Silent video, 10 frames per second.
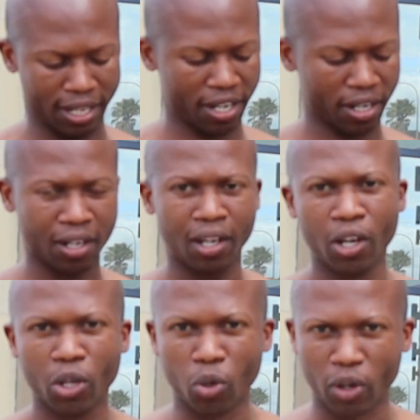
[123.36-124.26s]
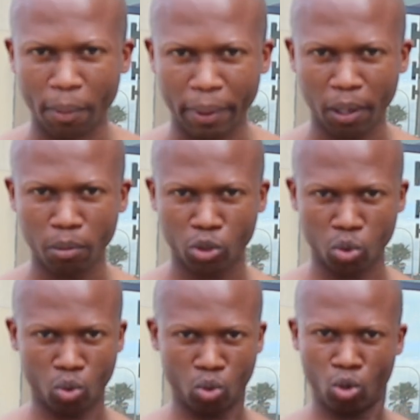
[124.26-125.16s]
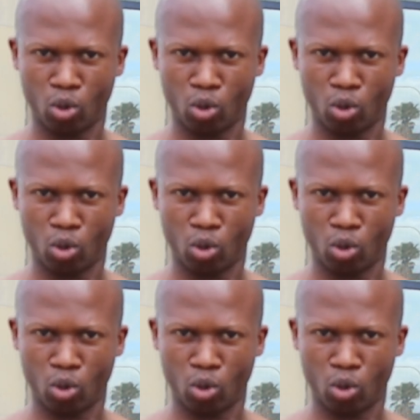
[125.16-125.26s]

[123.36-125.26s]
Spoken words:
here, you're gonna be able to